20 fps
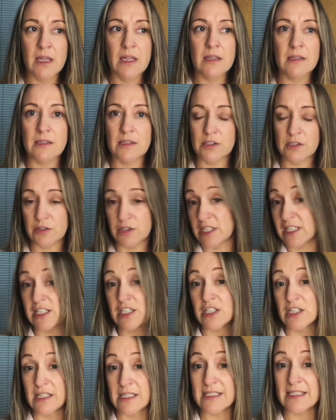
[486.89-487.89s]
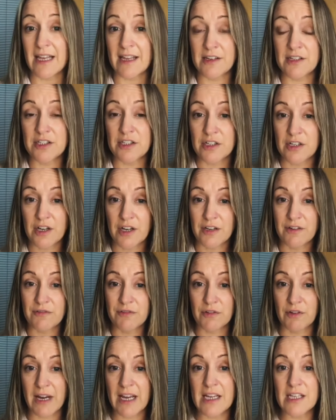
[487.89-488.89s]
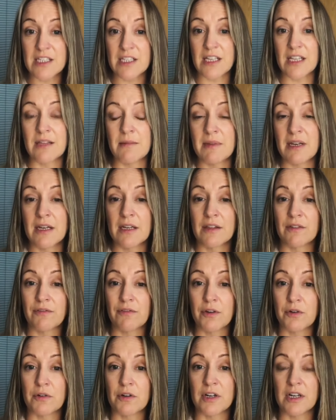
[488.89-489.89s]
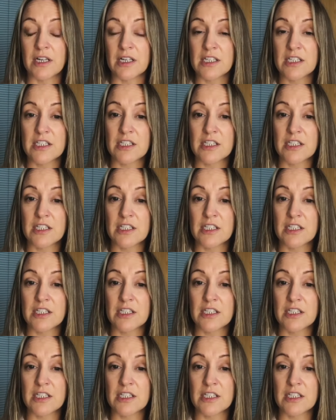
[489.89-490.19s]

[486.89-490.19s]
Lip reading: the traditional centre kind of grate in the middle of the floor